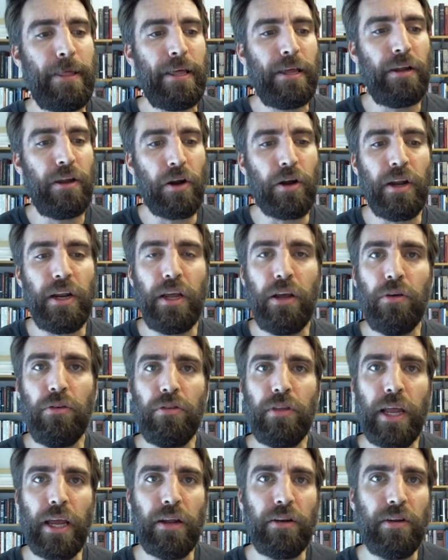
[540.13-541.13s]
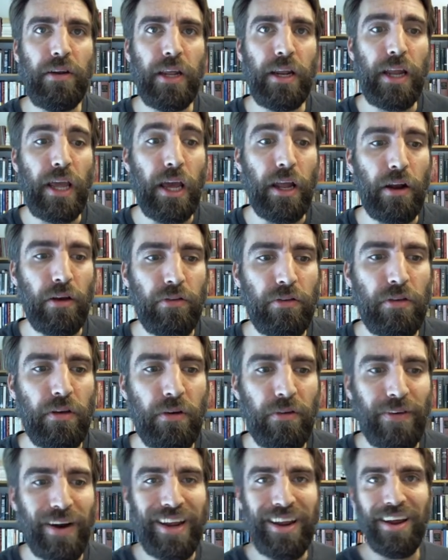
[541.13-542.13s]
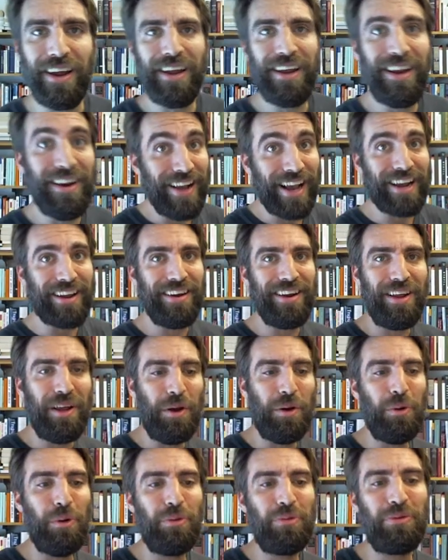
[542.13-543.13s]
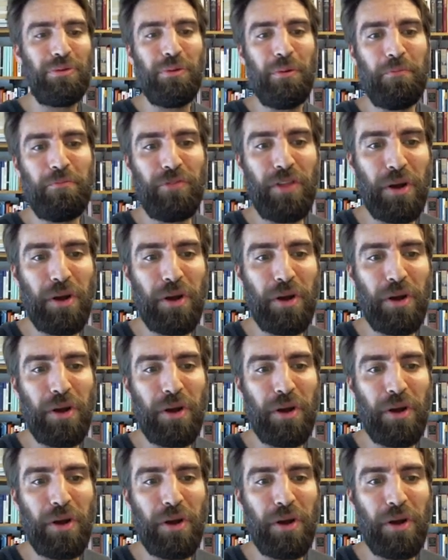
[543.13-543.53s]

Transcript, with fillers: you're going to use the Antoninianus, right? You're not going to use the